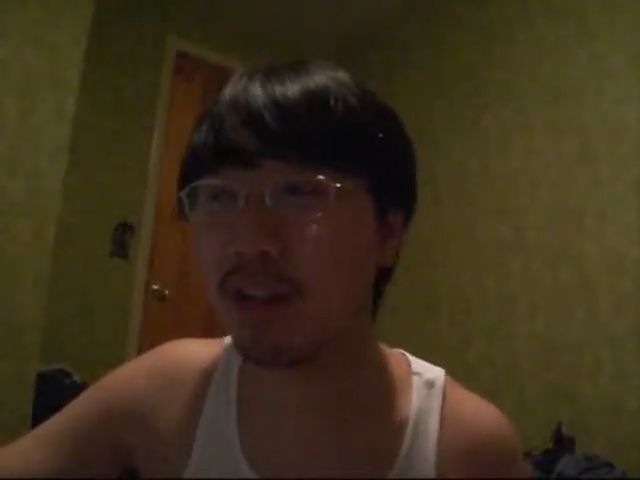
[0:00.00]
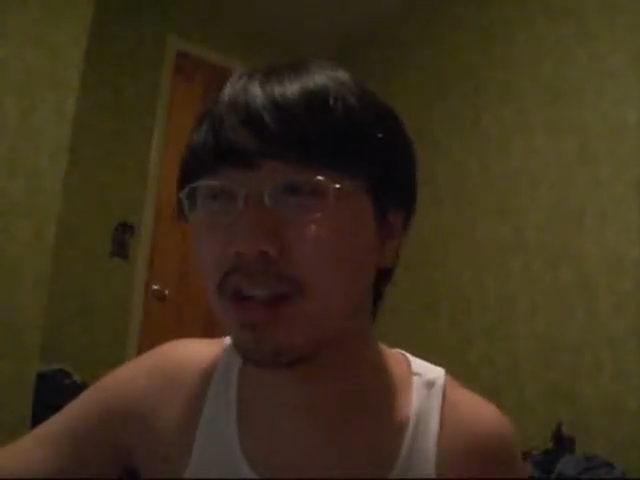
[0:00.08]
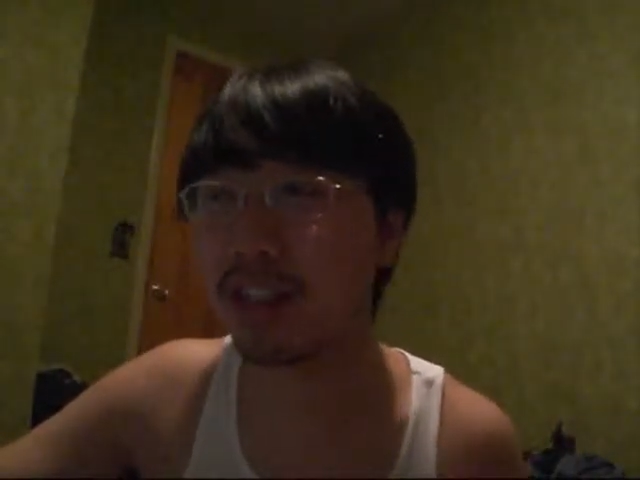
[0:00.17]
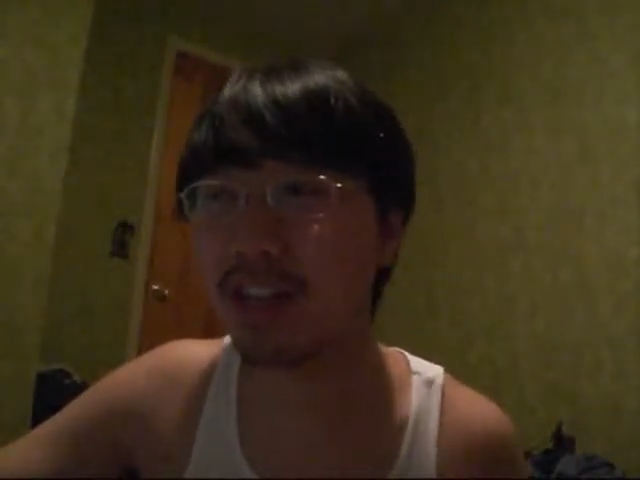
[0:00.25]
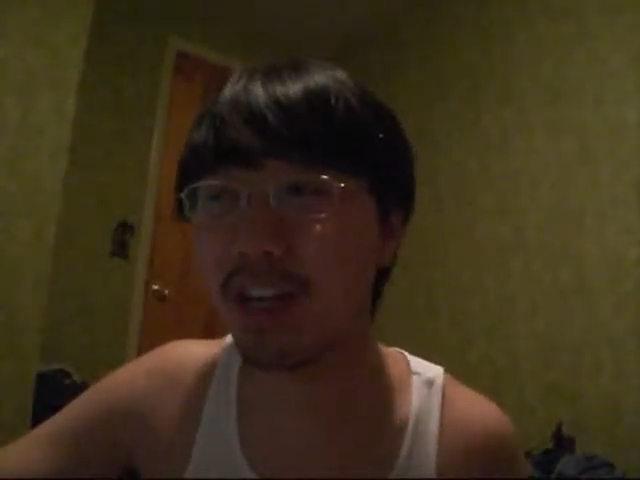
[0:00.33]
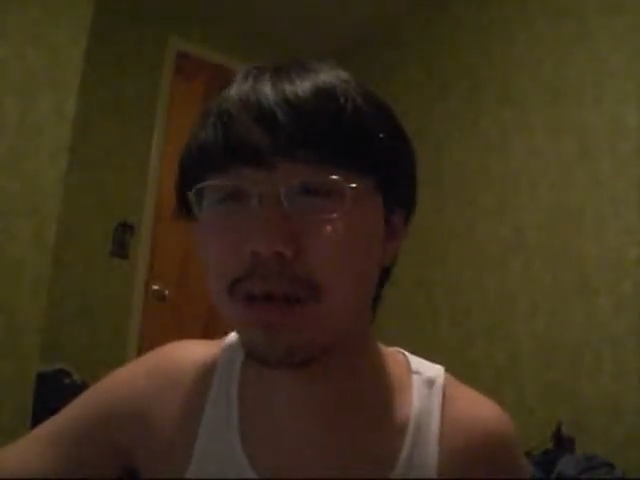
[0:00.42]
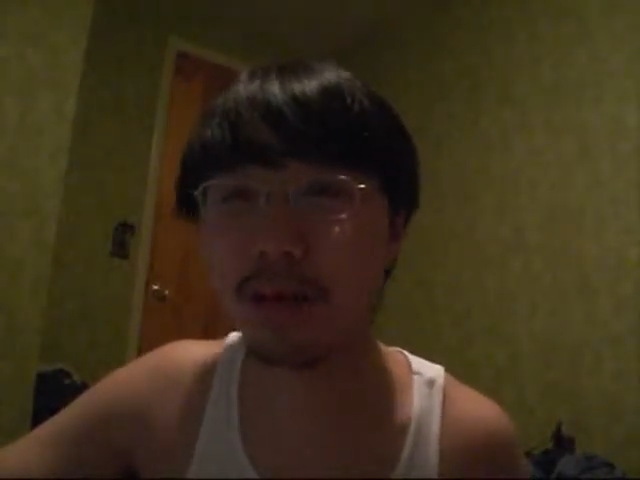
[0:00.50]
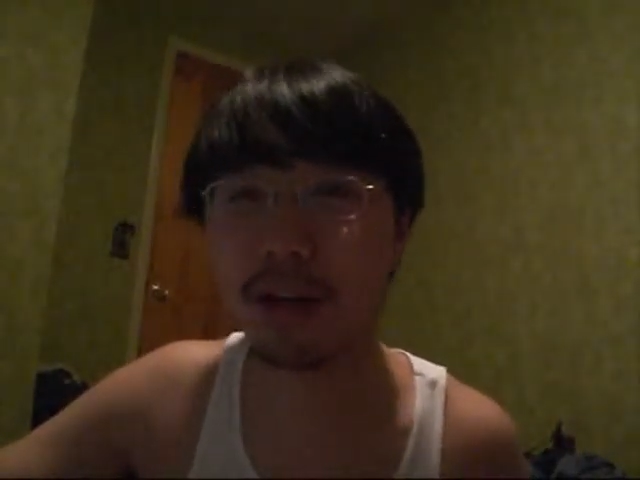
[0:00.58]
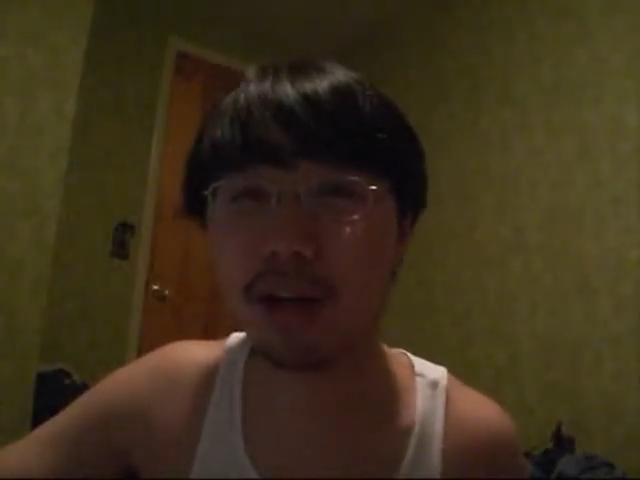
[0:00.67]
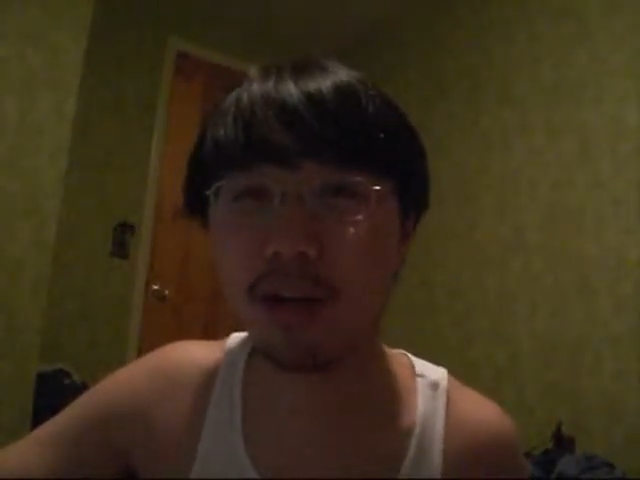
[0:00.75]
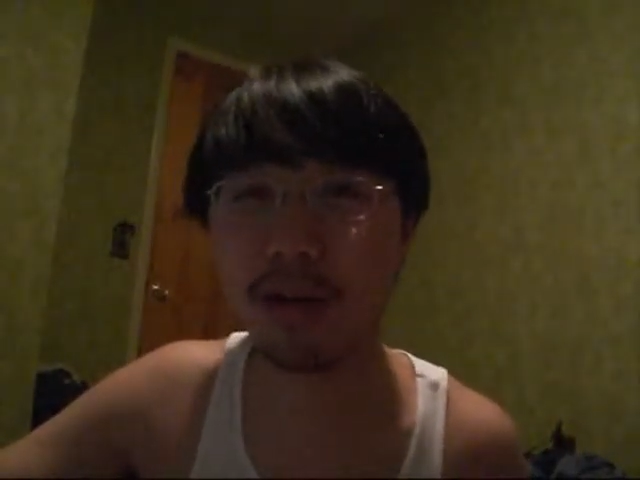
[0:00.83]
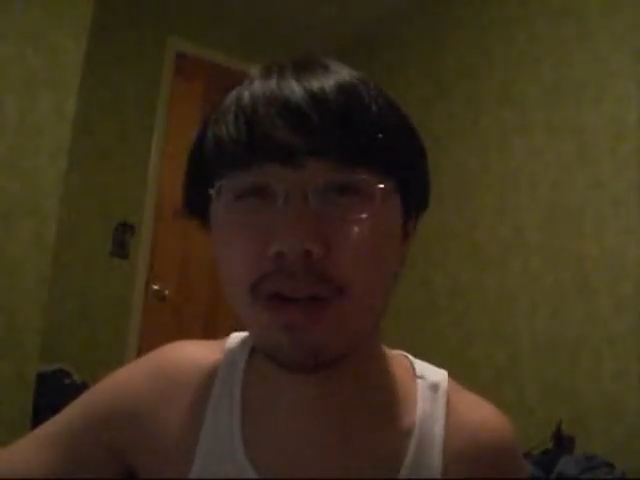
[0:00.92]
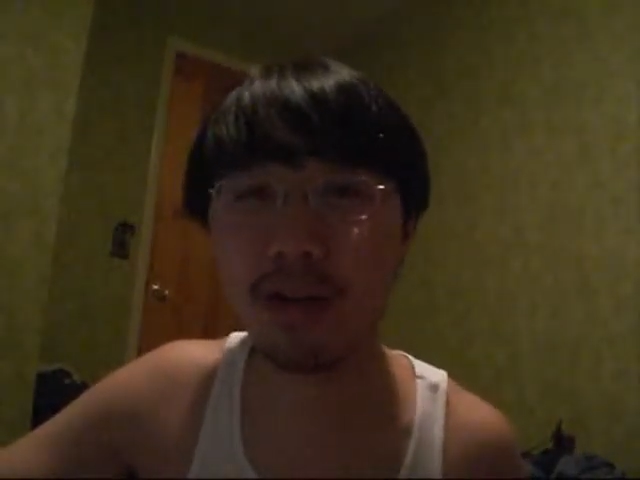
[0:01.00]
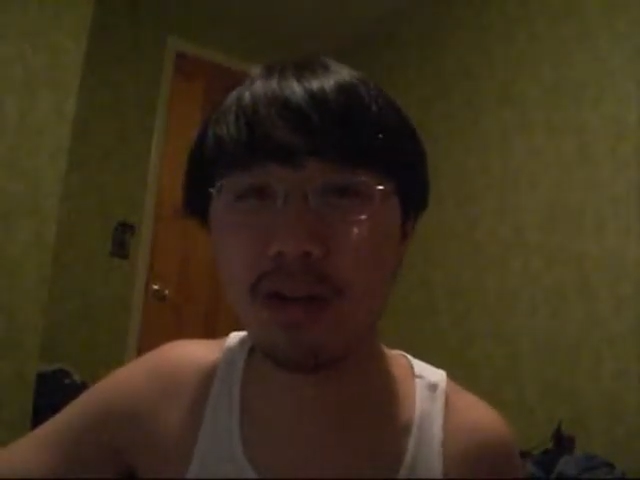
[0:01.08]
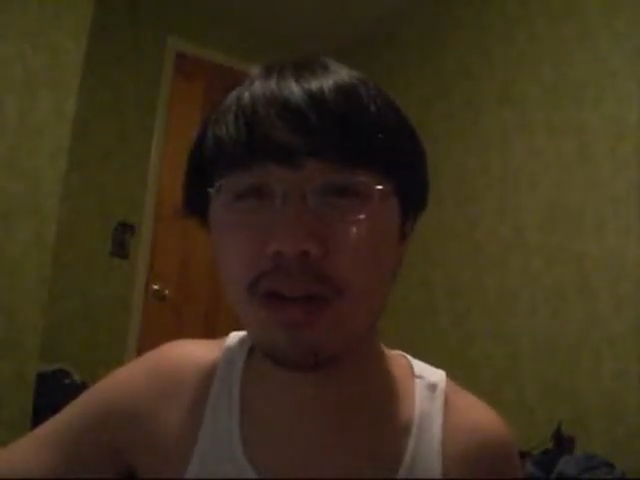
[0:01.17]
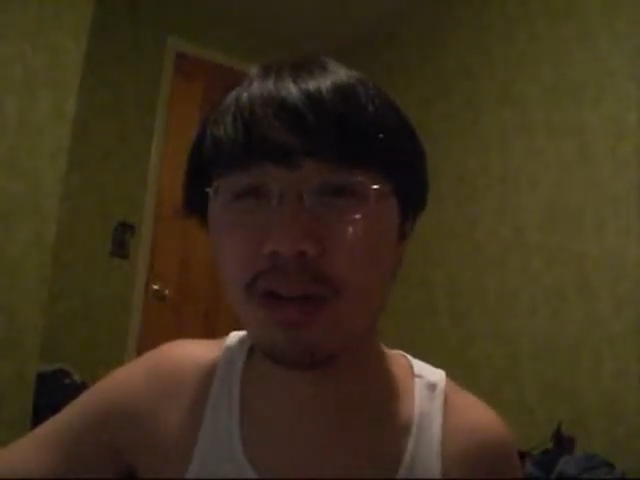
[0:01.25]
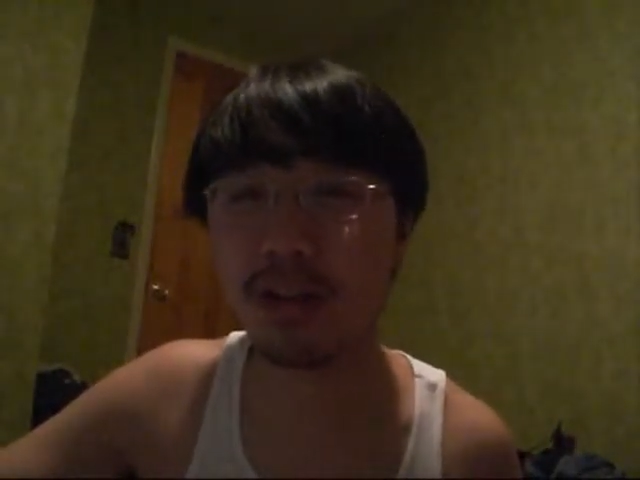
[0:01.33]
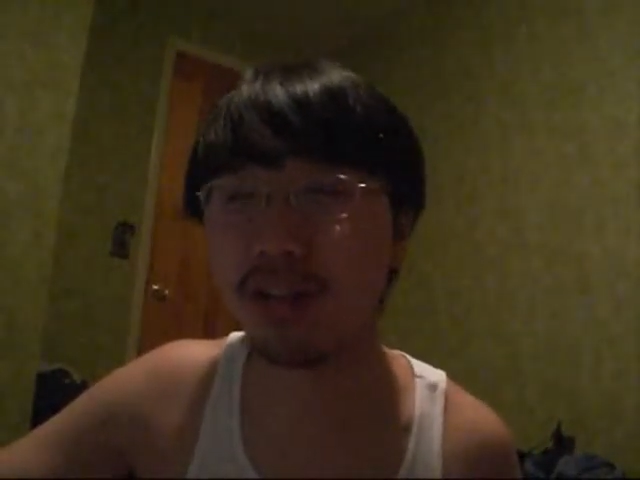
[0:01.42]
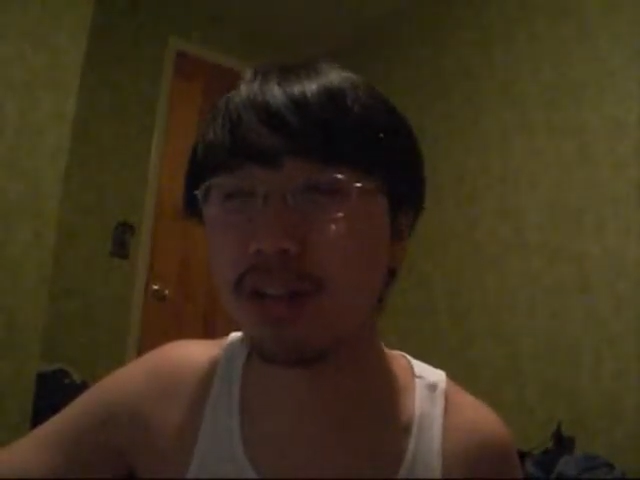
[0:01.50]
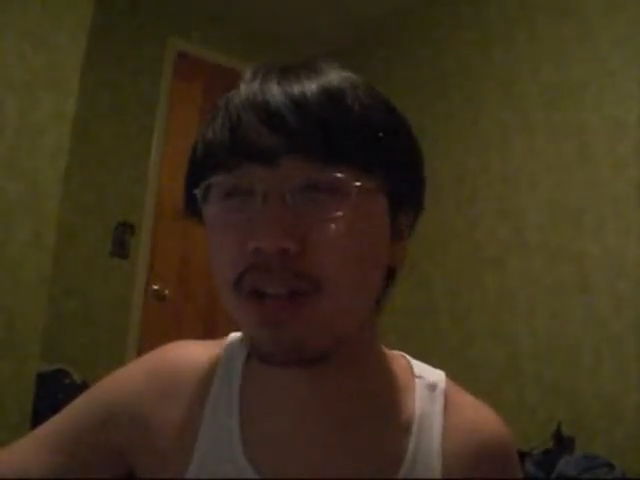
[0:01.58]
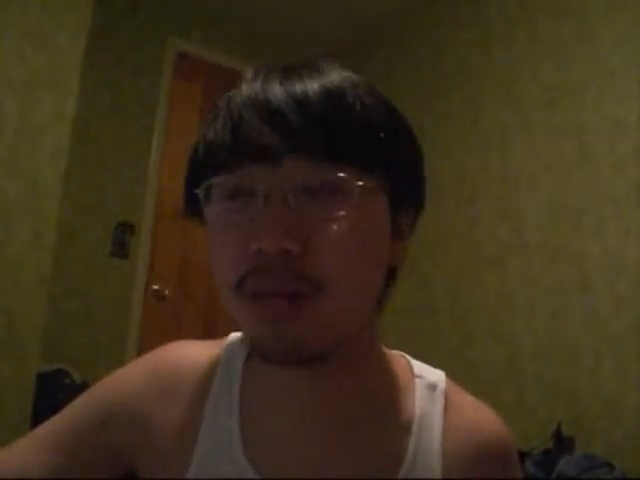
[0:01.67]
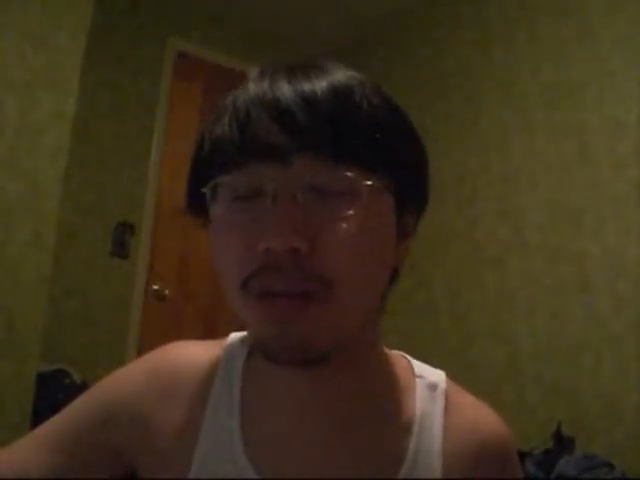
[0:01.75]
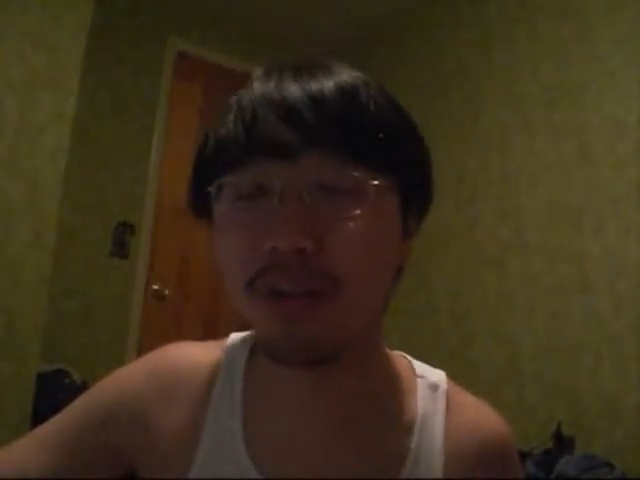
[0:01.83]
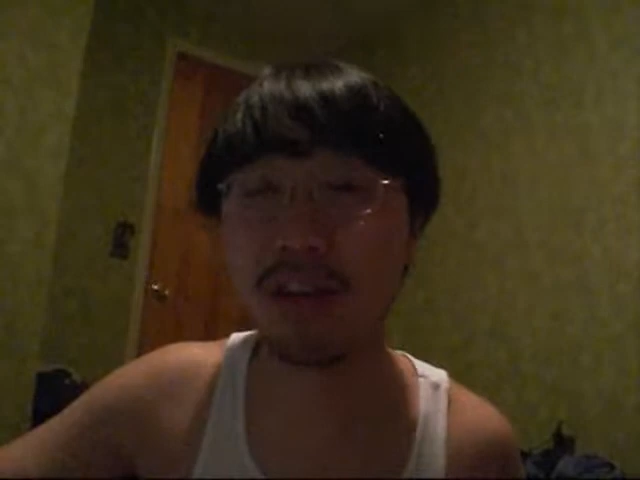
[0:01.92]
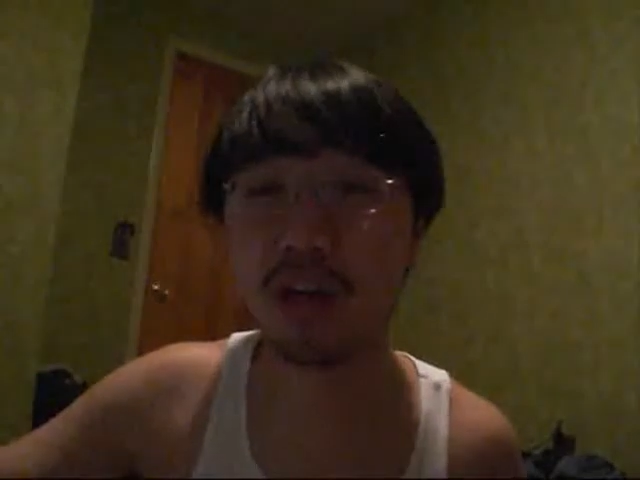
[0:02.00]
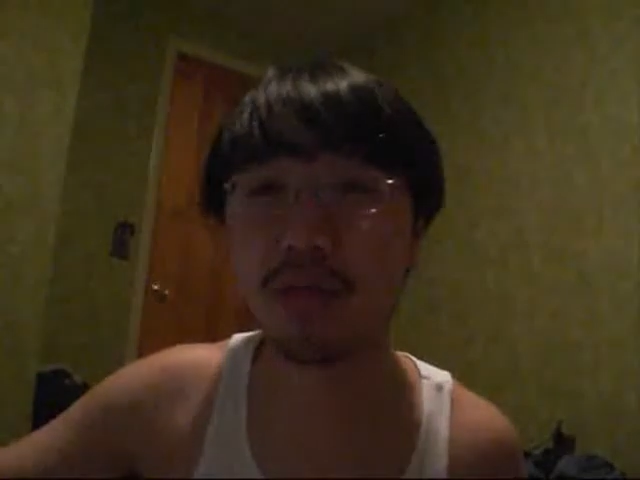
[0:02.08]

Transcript: long time ago or not a preview,